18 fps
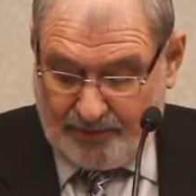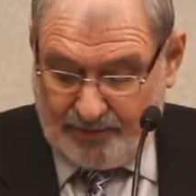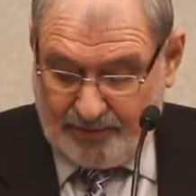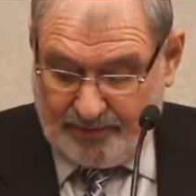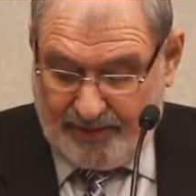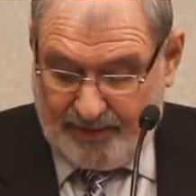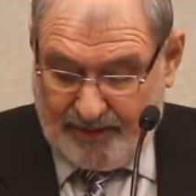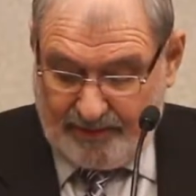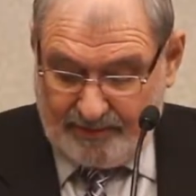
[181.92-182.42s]

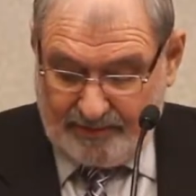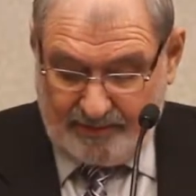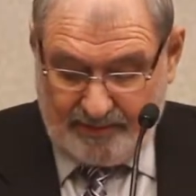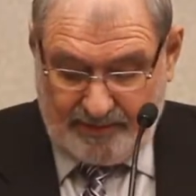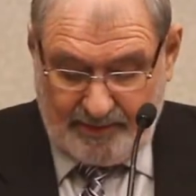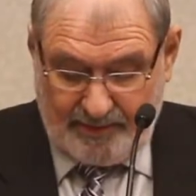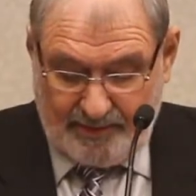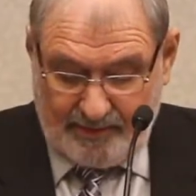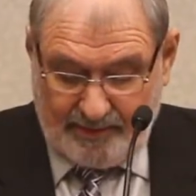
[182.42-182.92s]
2000
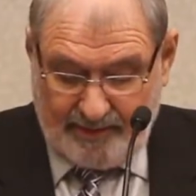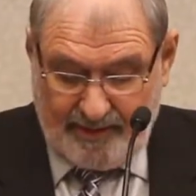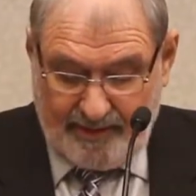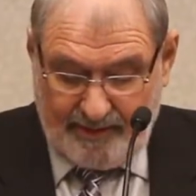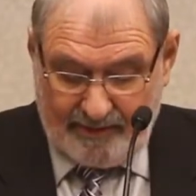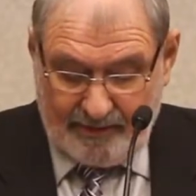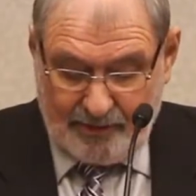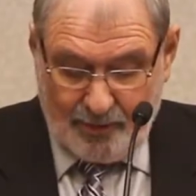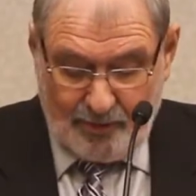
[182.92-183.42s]
Tarrant
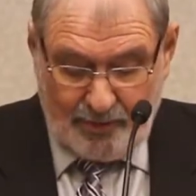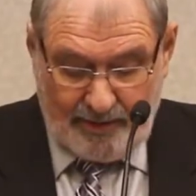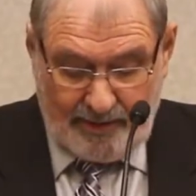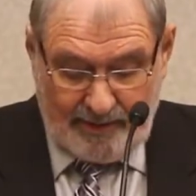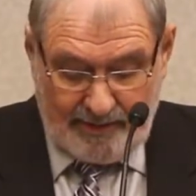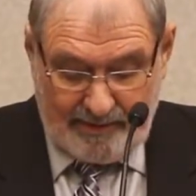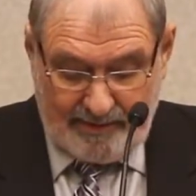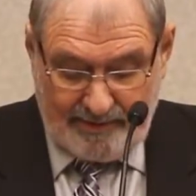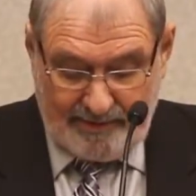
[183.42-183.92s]
County
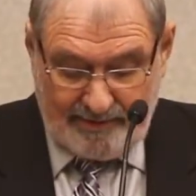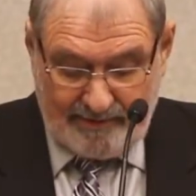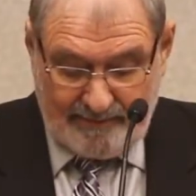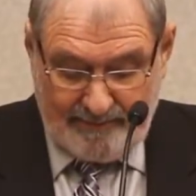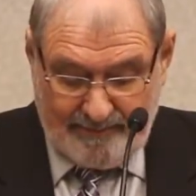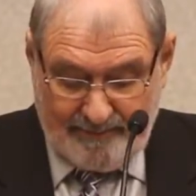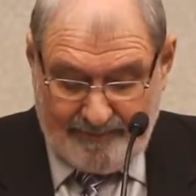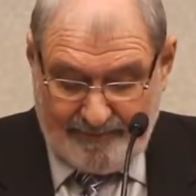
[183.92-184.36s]
tornadoes.